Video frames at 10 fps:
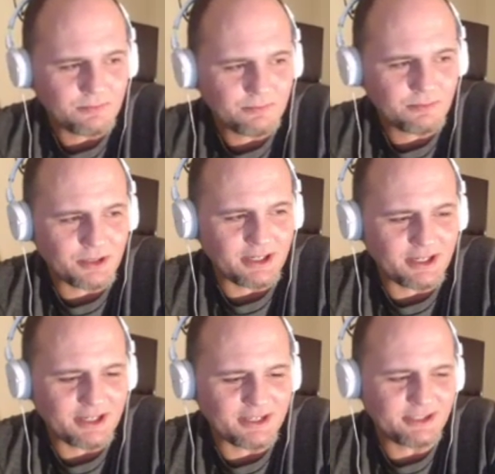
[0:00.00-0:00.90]
But
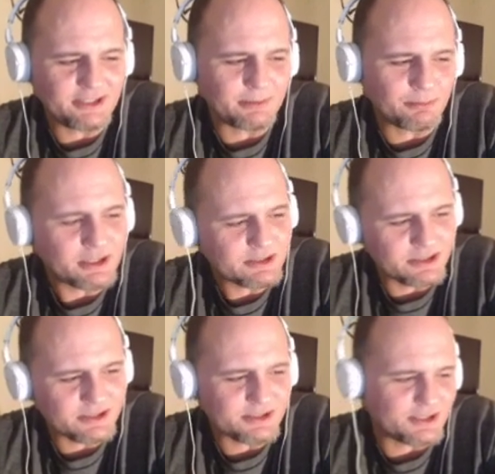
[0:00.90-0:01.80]
I think that Brexit
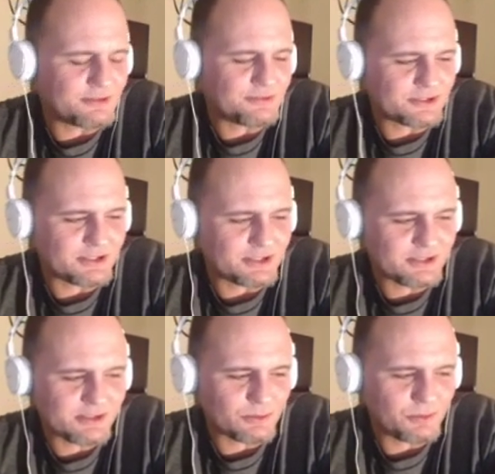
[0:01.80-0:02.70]
itself is
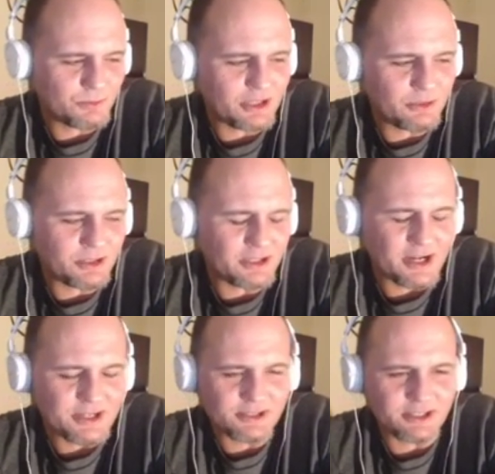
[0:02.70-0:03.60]
this right-wing
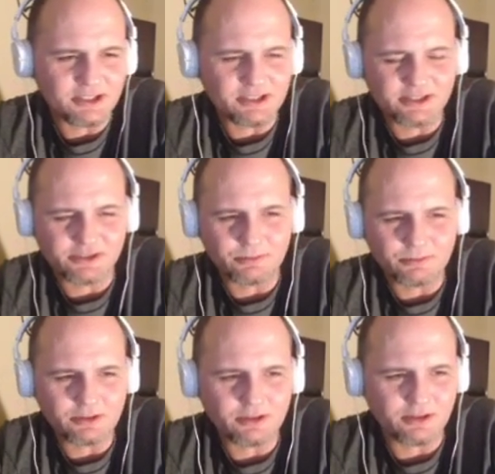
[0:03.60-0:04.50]

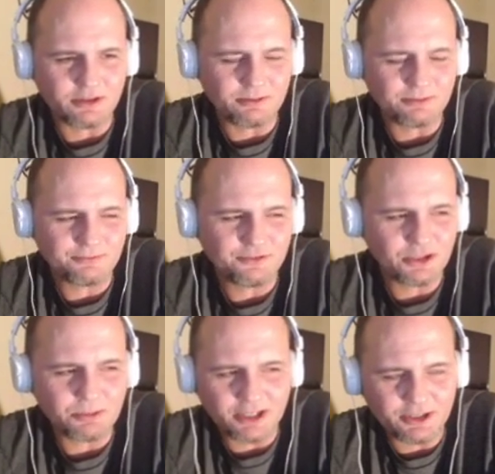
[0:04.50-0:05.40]
isolationism,
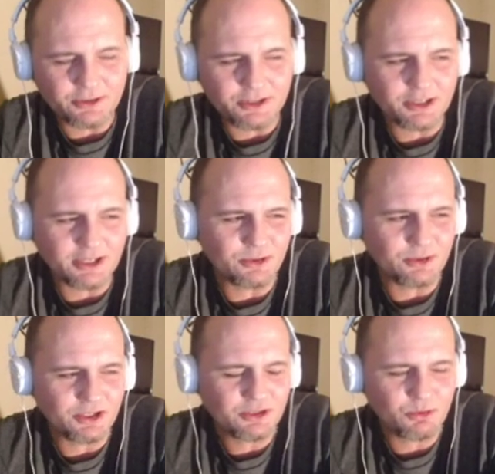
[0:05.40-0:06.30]
fear-mongering. I
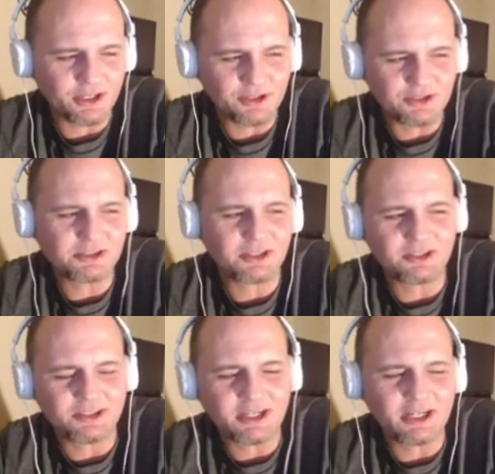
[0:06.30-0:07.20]
don't quite understand the
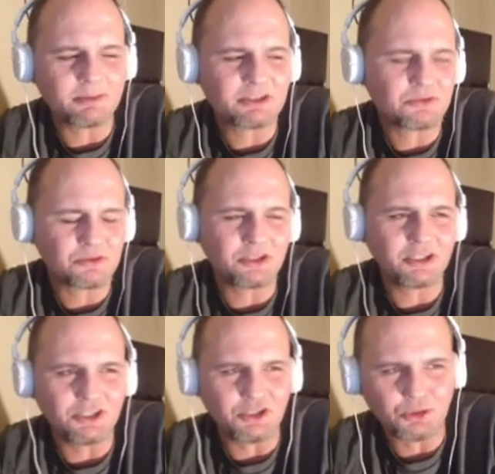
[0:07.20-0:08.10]
dynamics between the
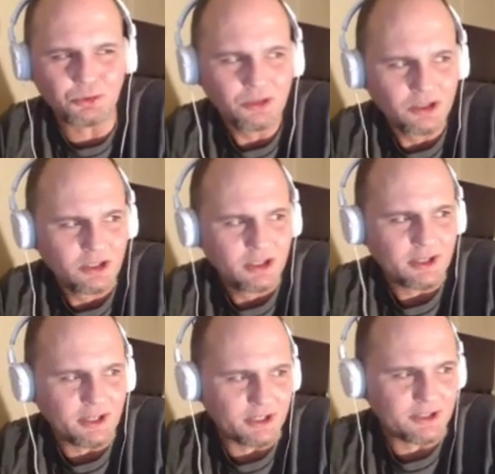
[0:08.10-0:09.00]
EU
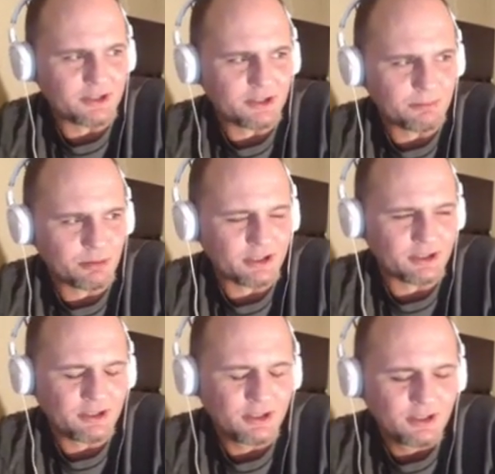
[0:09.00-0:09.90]
and
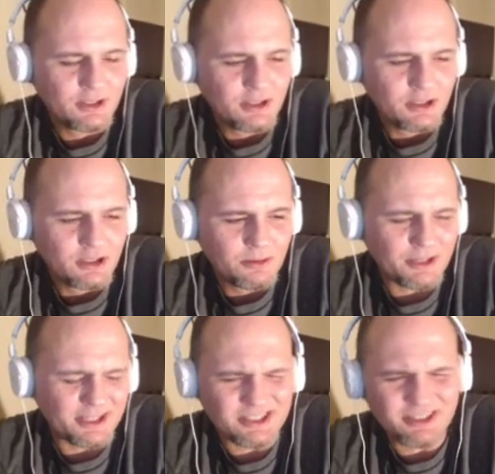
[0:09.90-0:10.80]
Britain, but
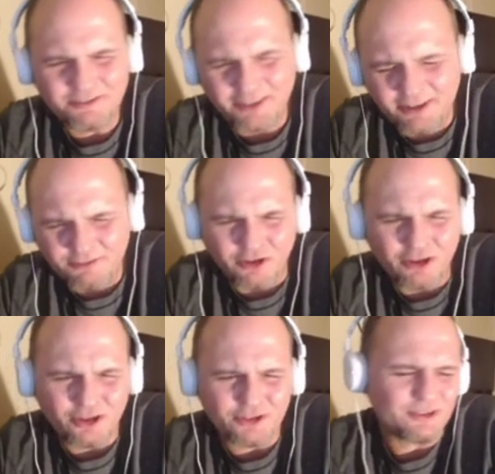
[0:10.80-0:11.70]
I tend to fall
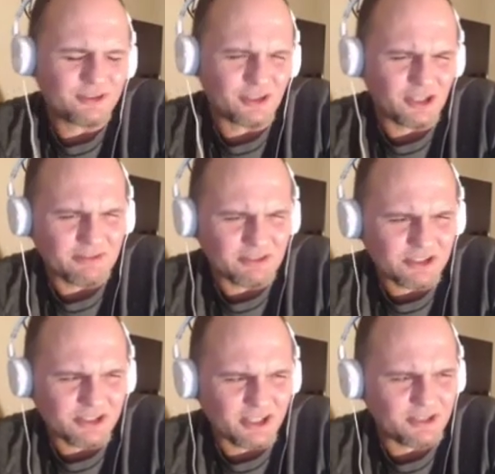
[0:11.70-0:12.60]
on the leftist
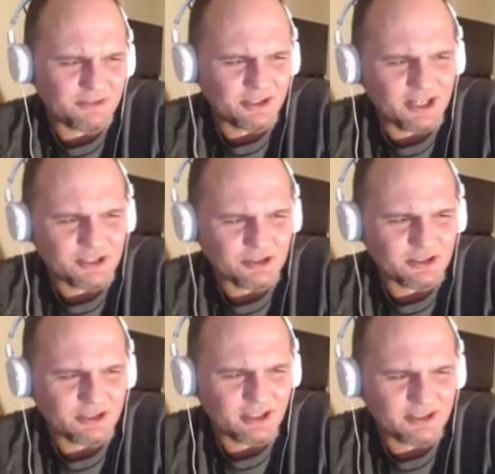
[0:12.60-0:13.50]
side of it naturally.